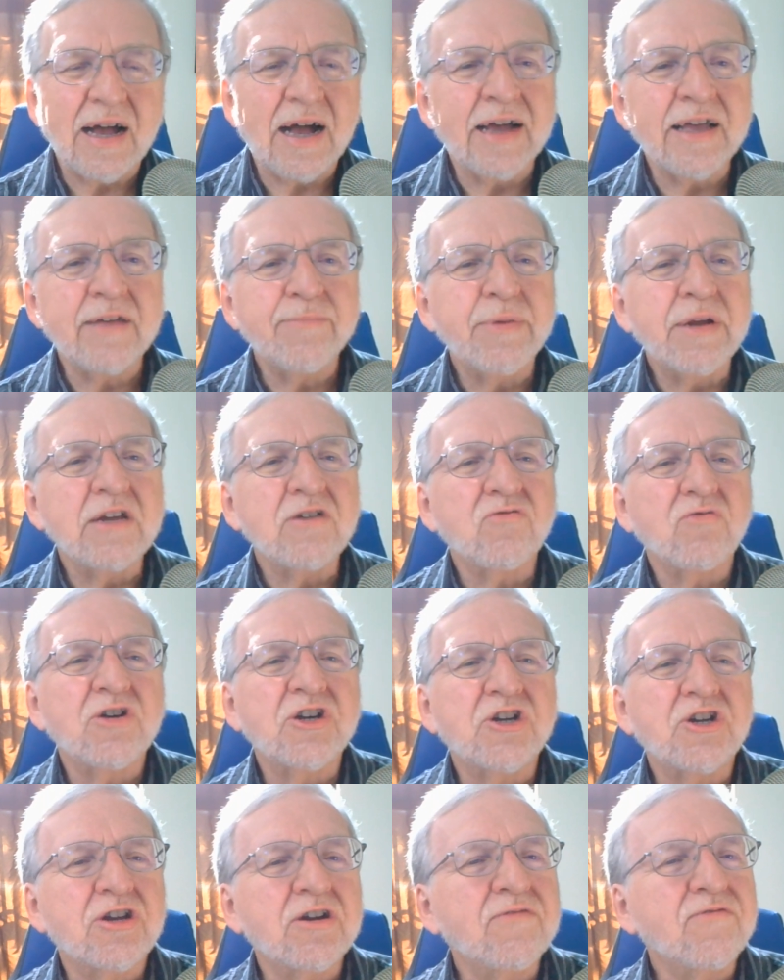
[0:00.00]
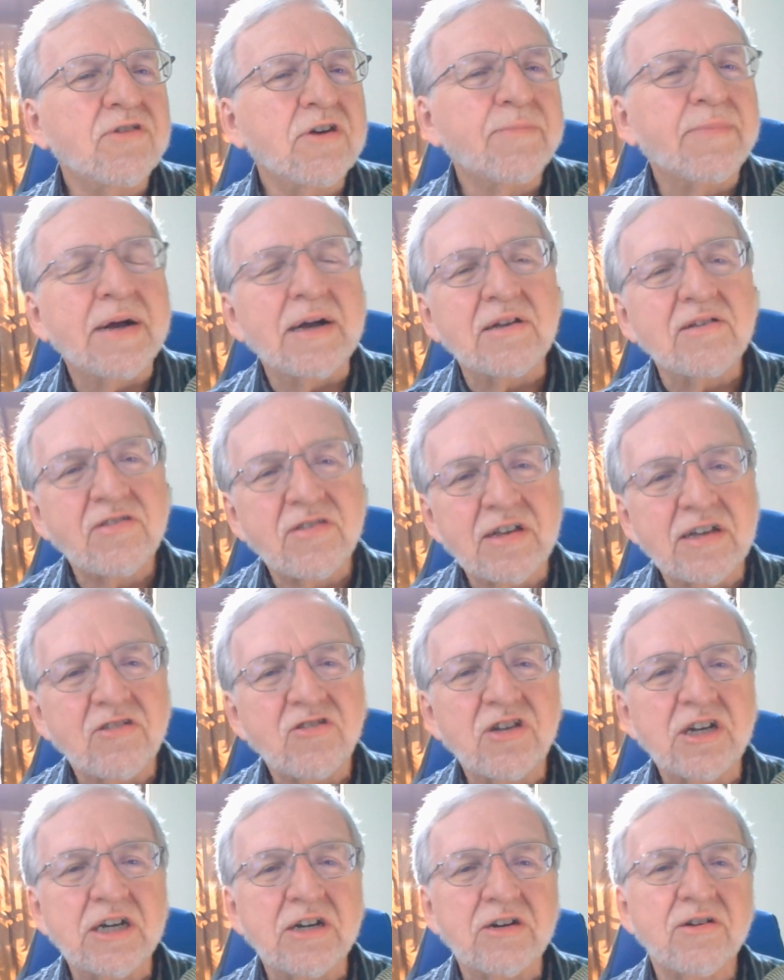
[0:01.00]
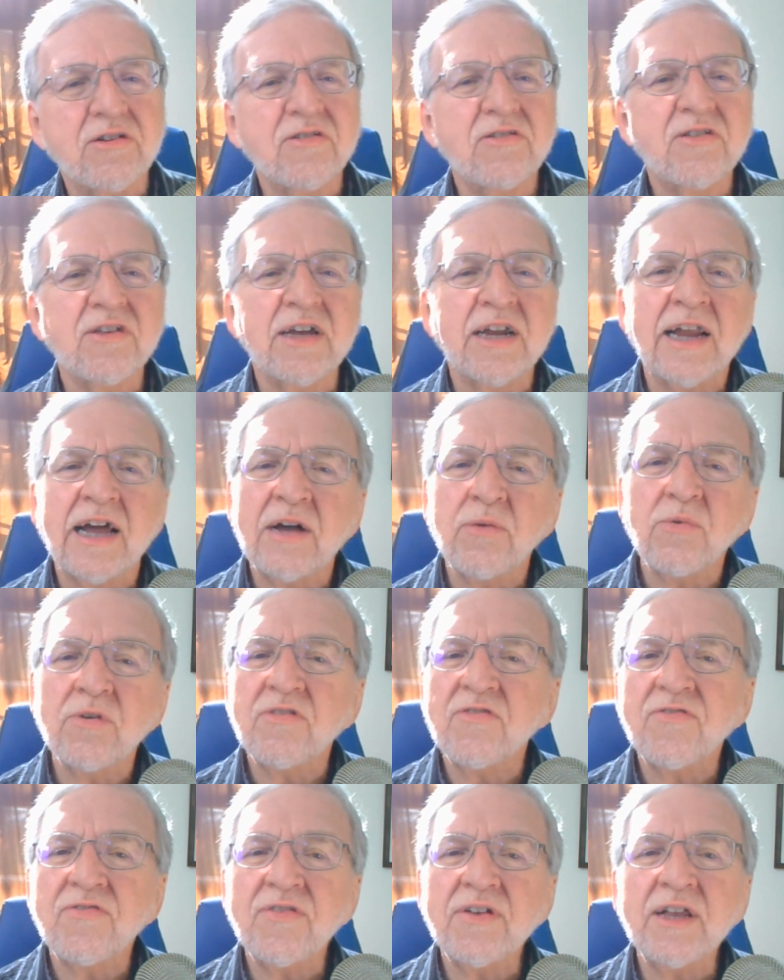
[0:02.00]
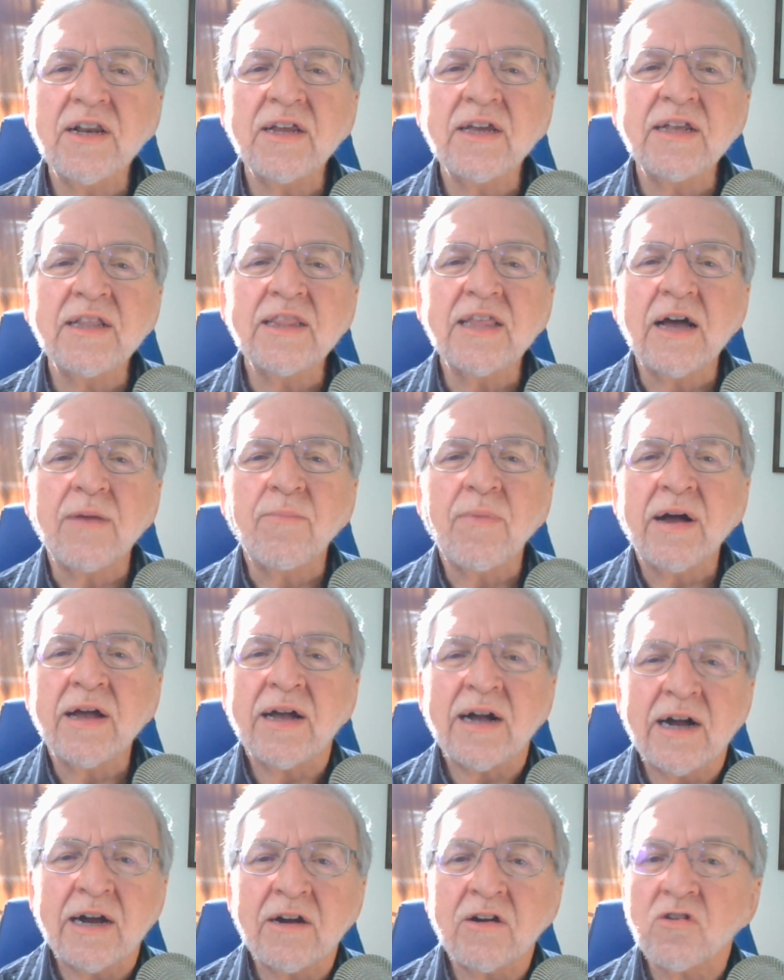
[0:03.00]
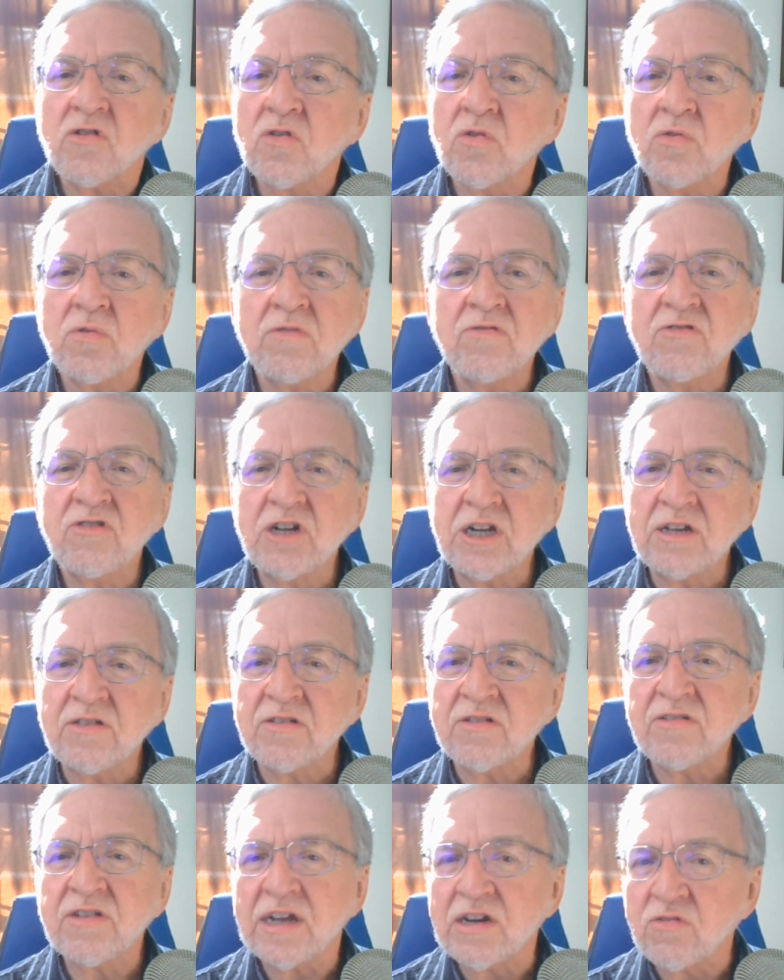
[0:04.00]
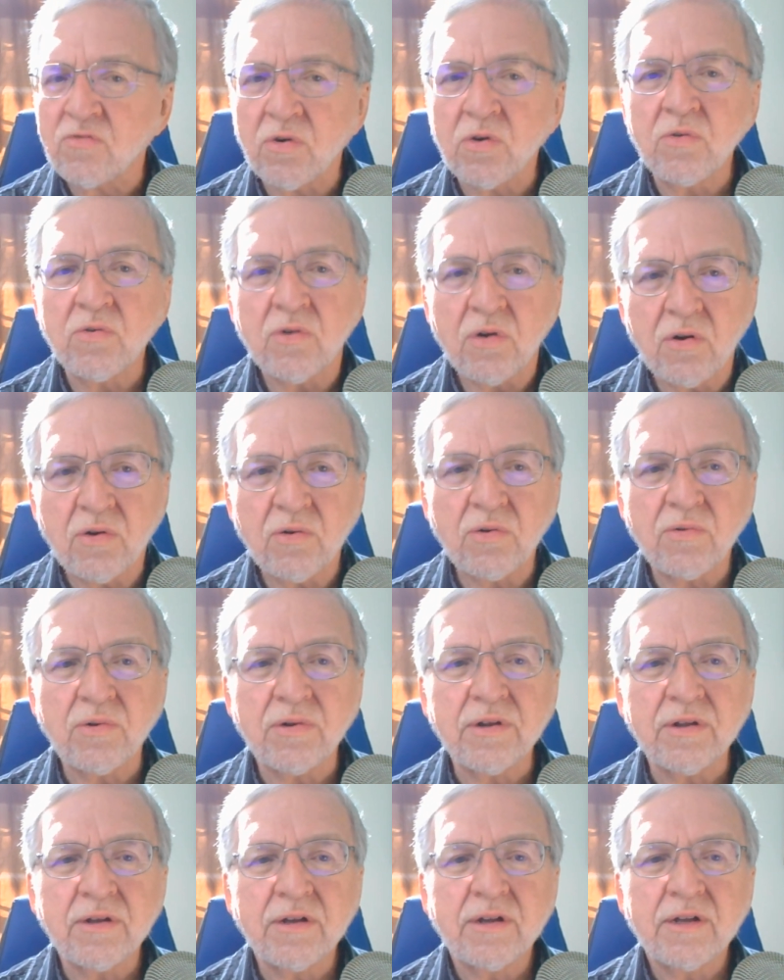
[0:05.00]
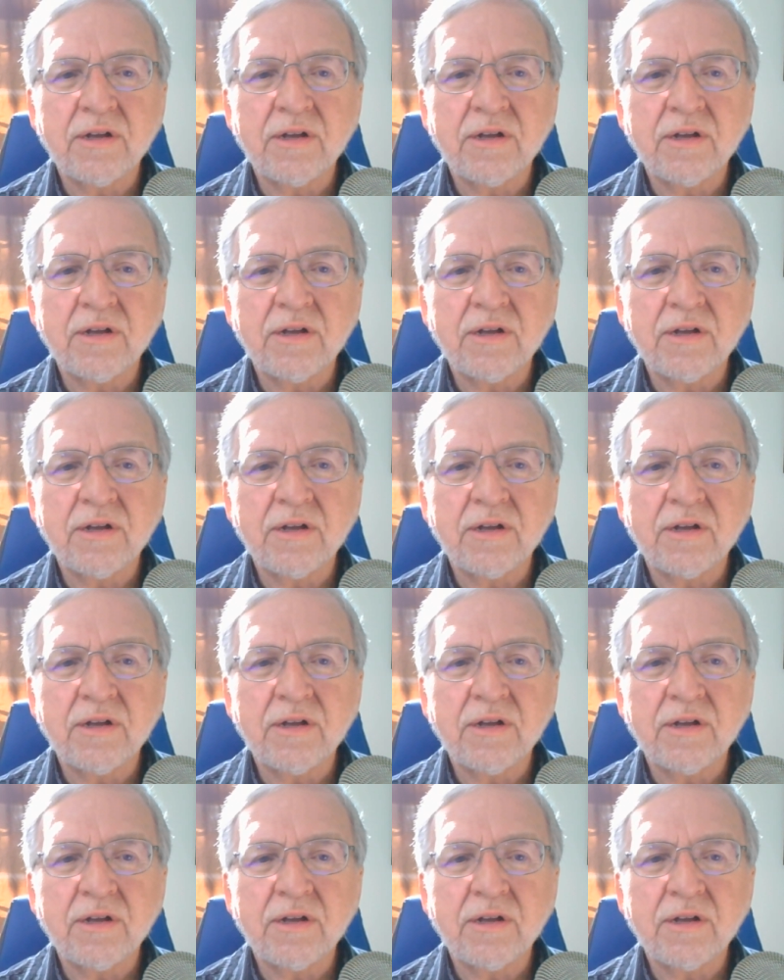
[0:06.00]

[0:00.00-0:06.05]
I had been a Christian for about six years, and I was feeling that my heart towards Jesus had grown cold.